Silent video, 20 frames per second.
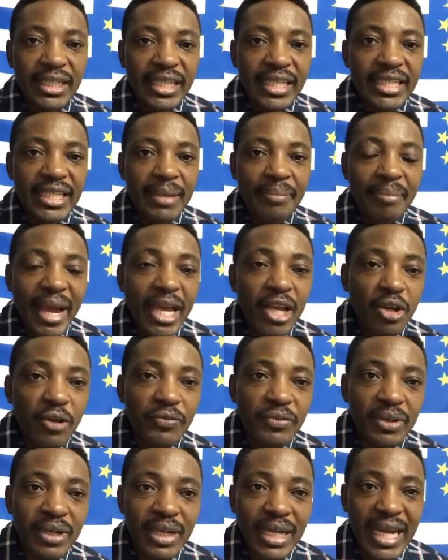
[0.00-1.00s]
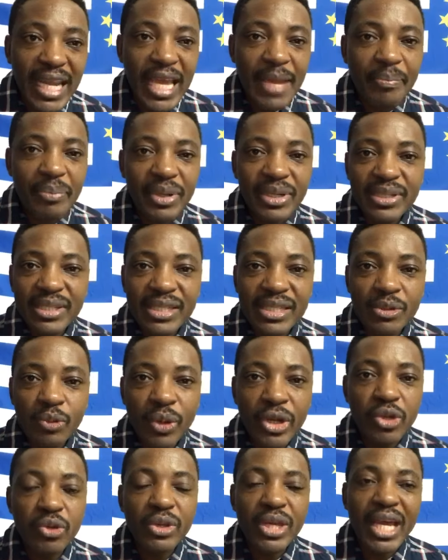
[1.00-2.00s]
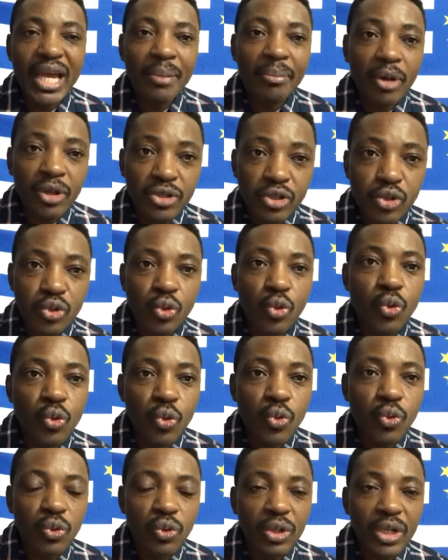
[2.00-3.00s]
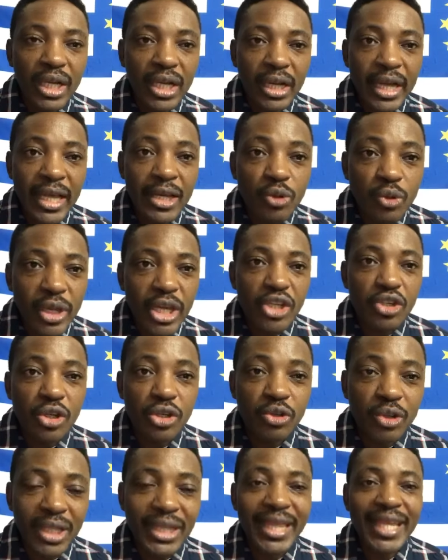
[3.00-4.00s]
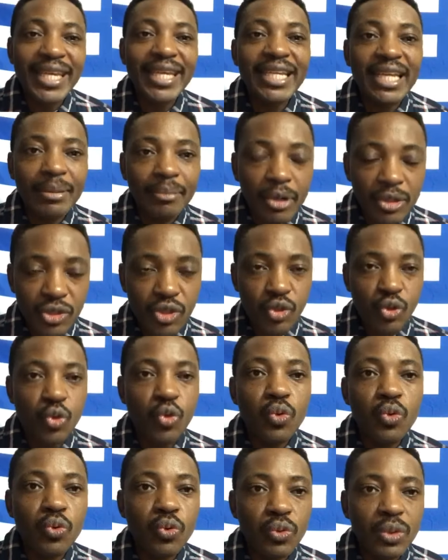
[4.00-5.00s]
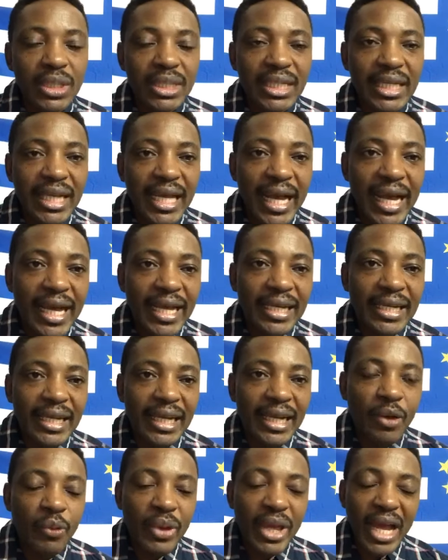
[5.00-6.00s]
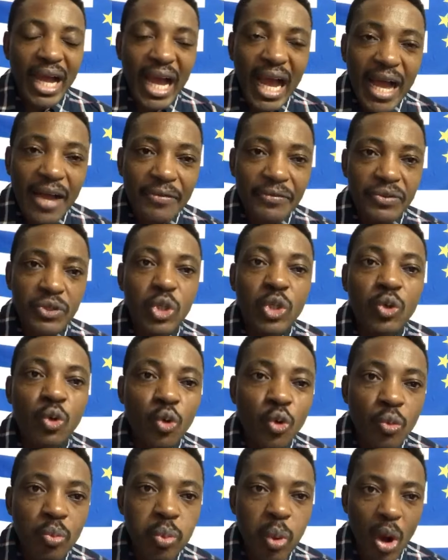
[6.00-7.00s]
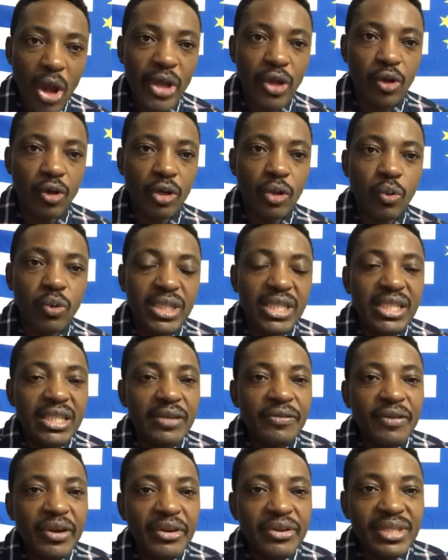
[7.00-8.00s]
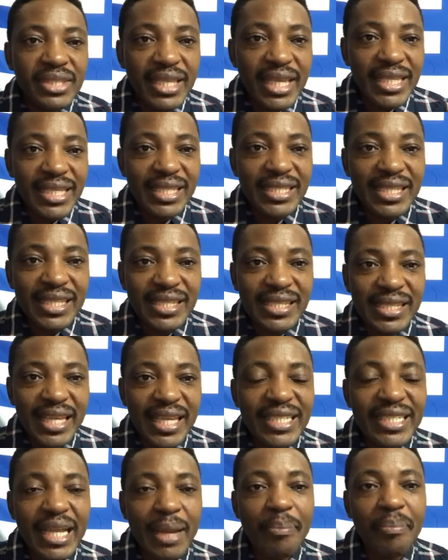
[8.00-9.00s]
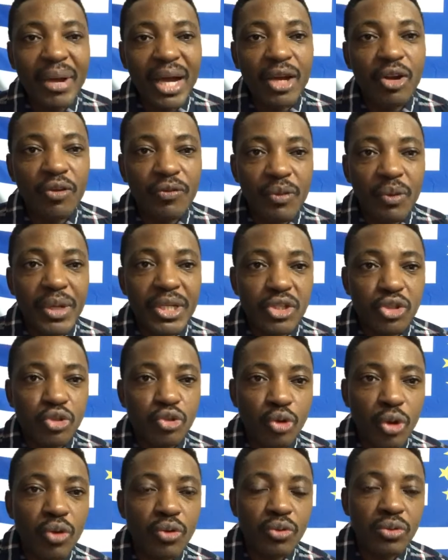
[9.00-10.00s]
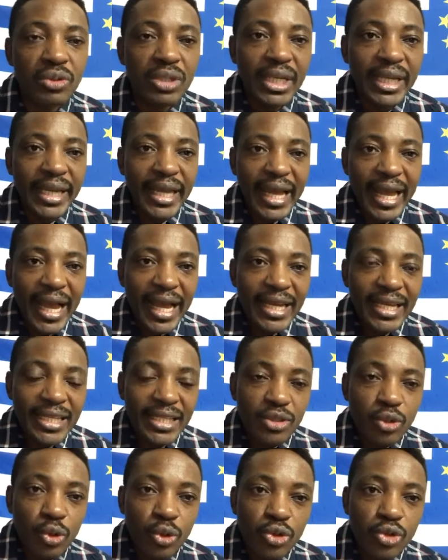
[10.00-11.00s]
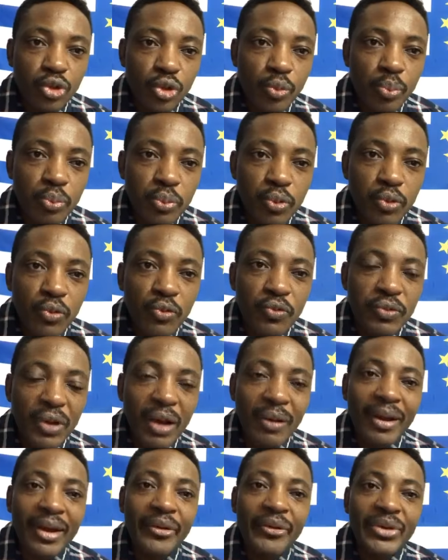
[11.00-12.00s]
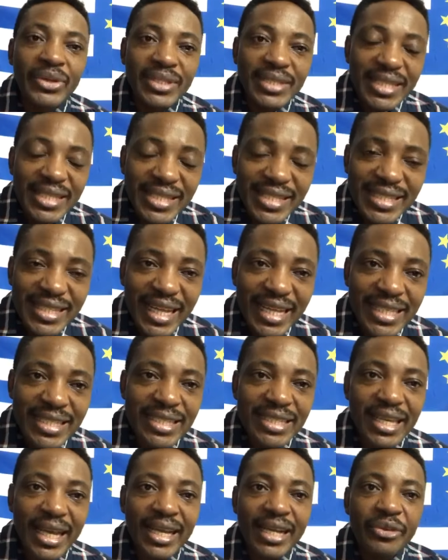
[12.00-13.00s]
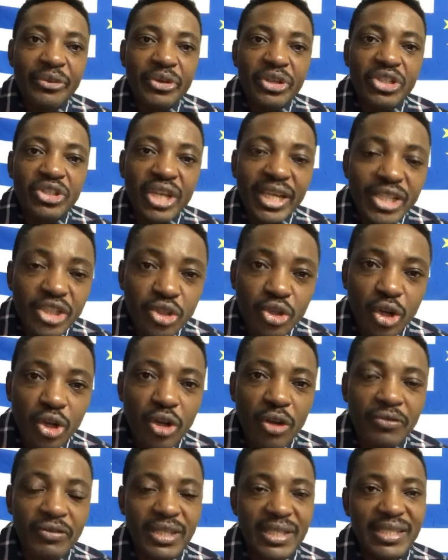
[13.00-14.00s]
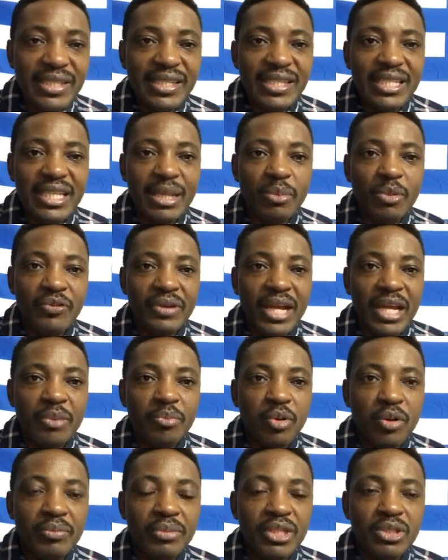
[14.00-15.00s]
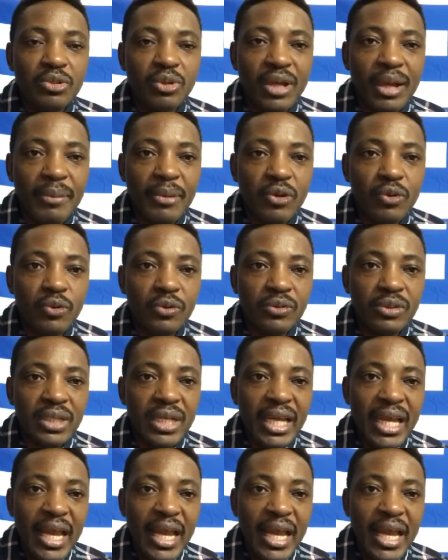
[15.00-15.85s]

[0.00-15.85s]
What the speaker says: In the mind of a lay person, when you hear about school, education, you are thinking about school. And we have school boycott, which is it is a center part of our struggle. And it also proves our resistance and rejection of the system of La République du Cameroon.